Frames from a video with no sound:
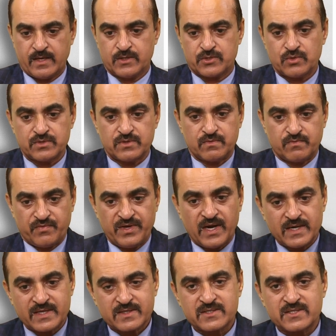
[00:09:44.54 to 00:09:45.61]
So, we
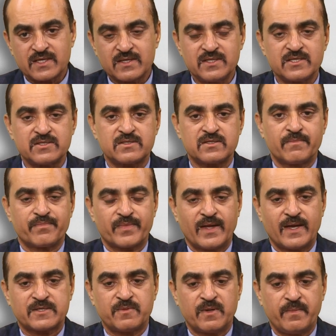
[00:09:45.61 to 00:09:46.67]
are discussing this
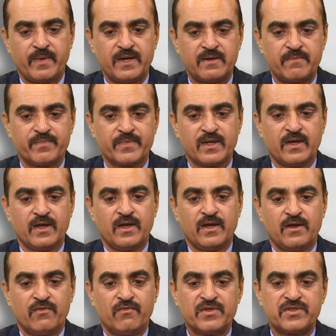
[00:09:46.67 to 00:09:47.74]
experiment
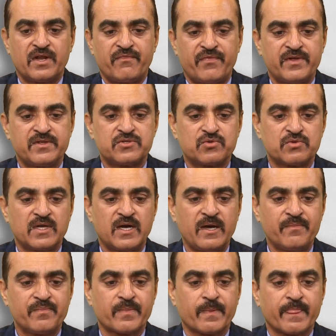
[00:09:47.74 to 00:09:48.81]
with reference to the
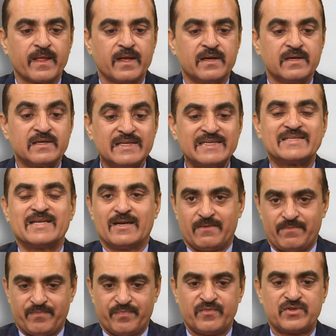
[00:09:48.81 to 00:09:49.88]
diesel
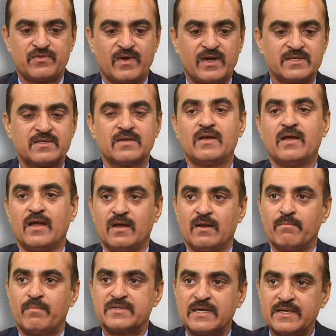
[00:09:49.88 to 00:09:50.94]
which was
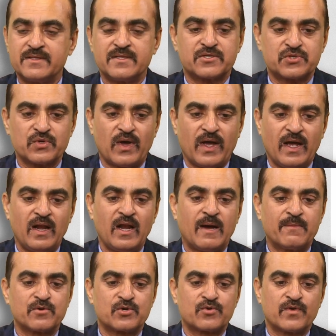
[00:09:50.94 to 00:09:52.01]
present in the soil
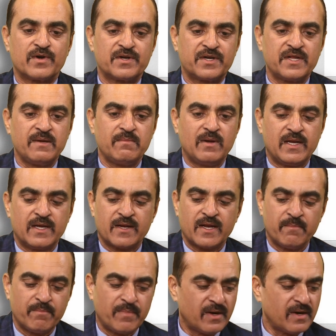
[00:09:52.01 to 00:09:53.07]
up to 20
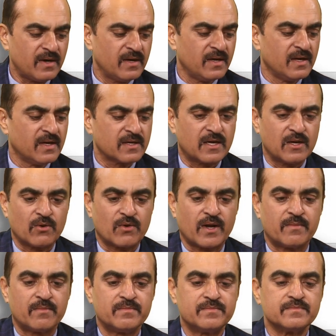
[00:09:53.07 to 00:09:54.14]
milligram per
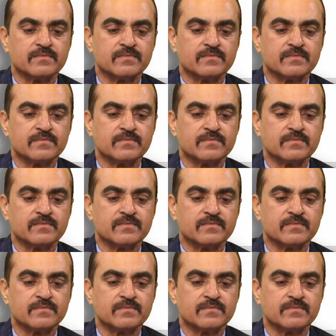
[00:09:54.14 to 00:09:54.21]
kilogram.